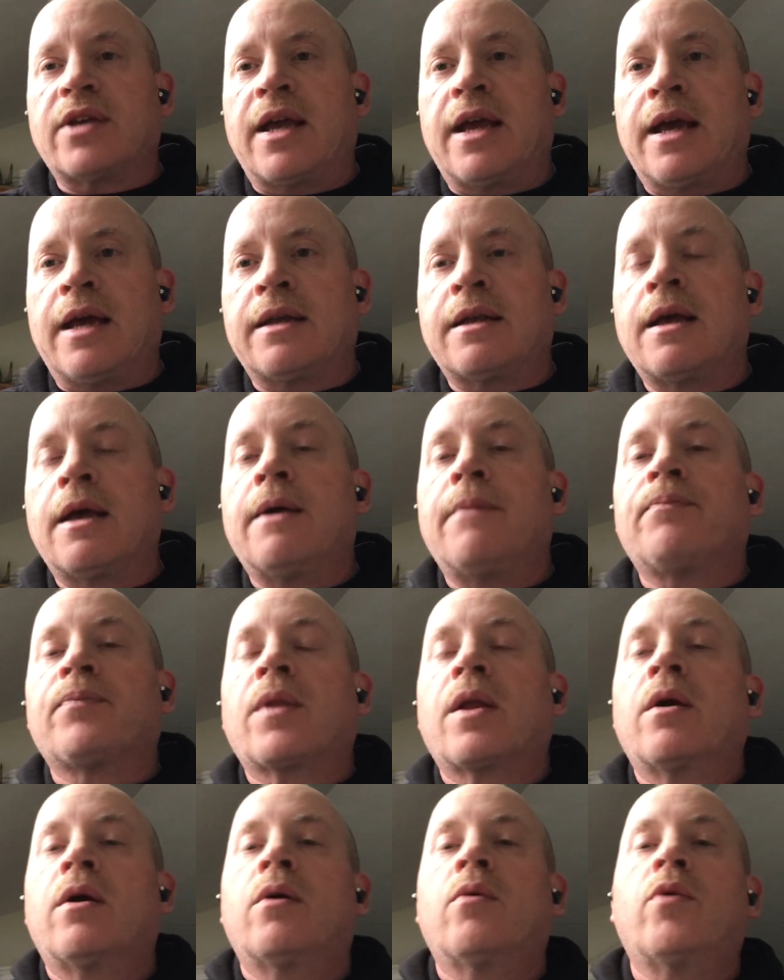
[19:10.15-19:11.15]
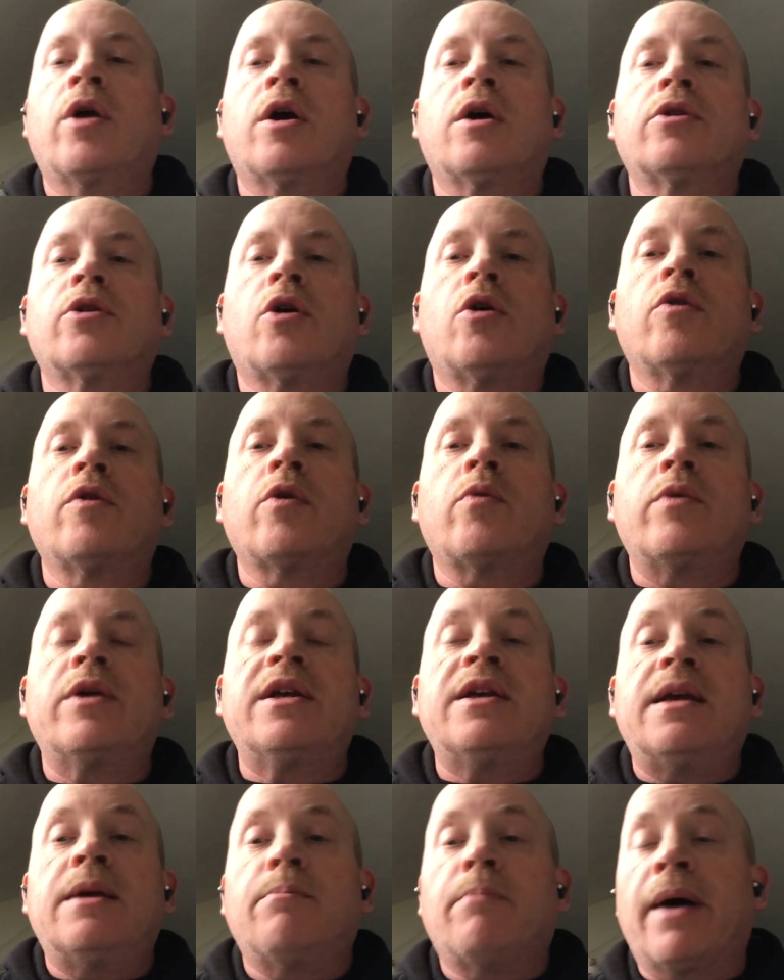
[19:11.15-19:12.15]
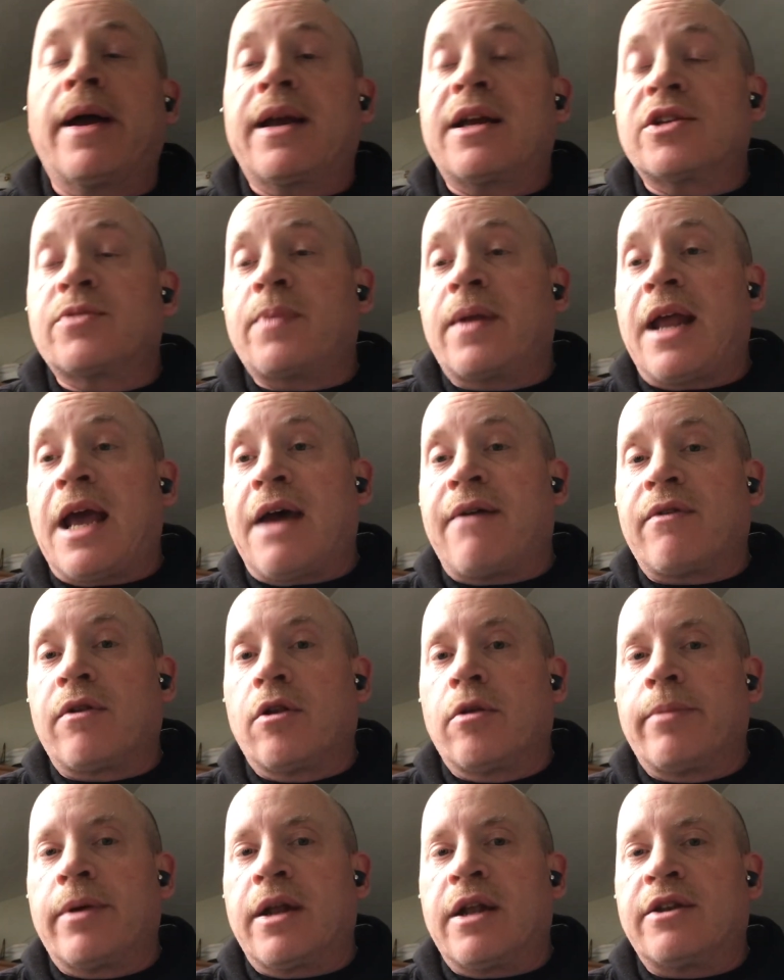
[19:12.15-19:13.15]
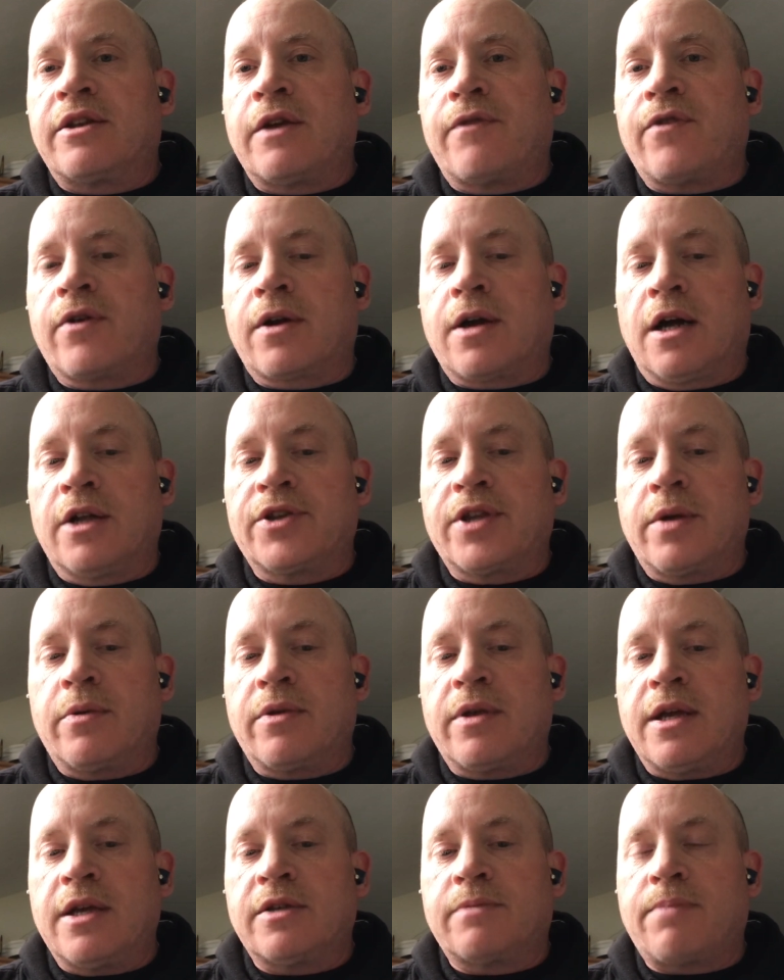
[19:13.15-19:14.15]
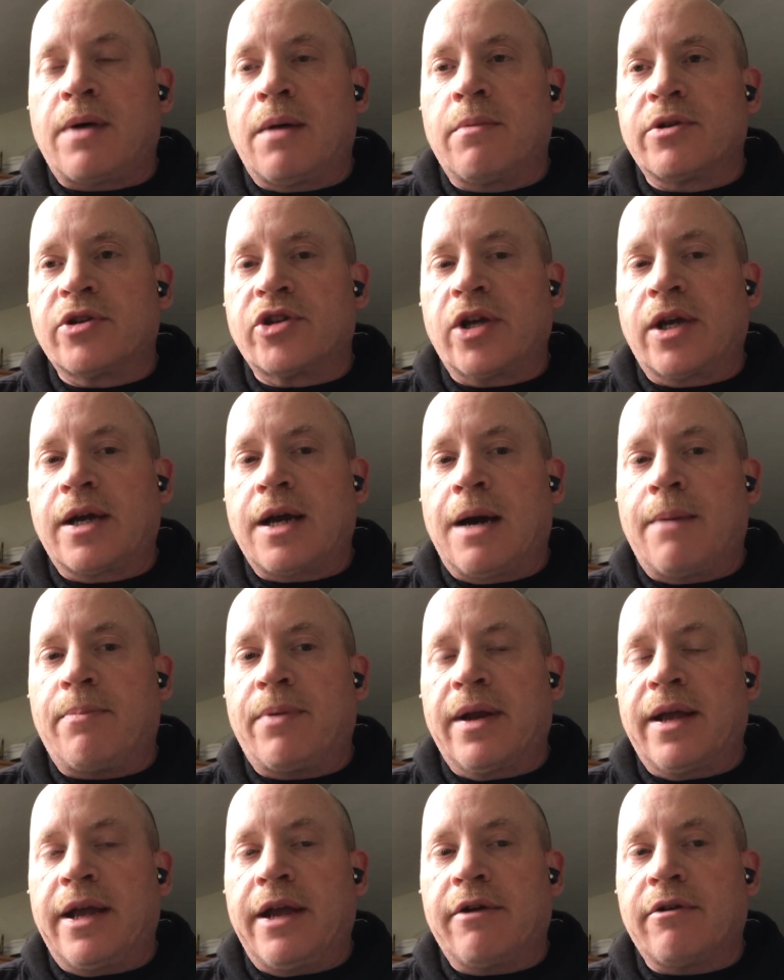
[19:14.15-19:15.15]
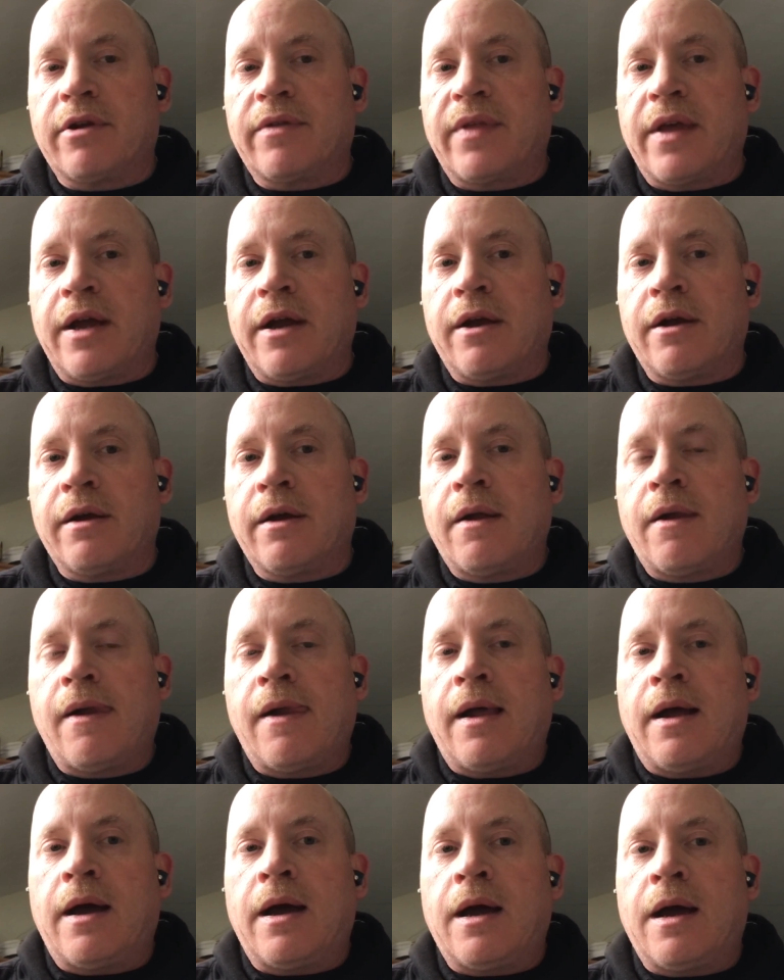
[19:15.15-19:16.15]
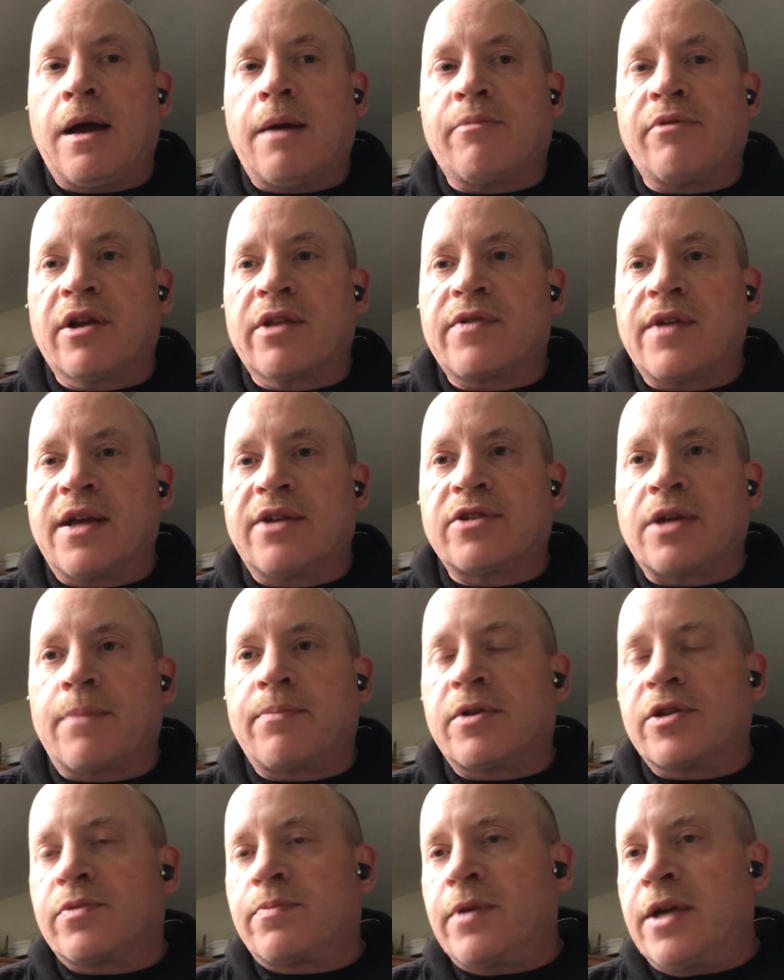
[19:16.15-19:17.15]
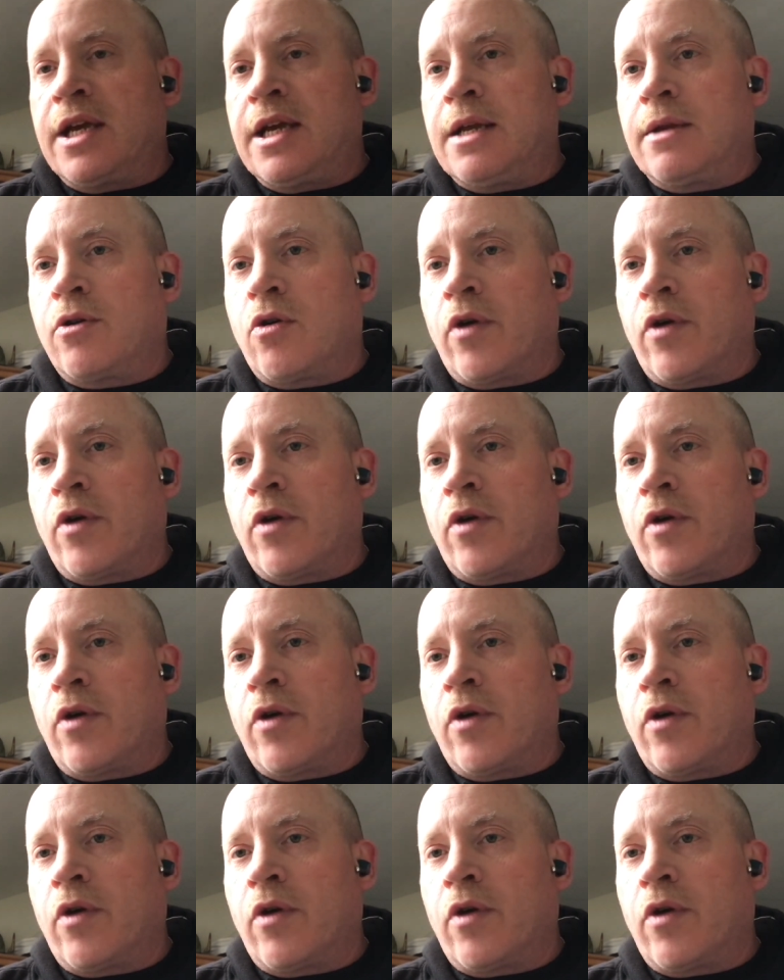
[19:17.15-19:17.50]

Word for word: And we all know that we Mike has been having a little bit of difficulty with his publishing company here and there, uh, bring things up to speed.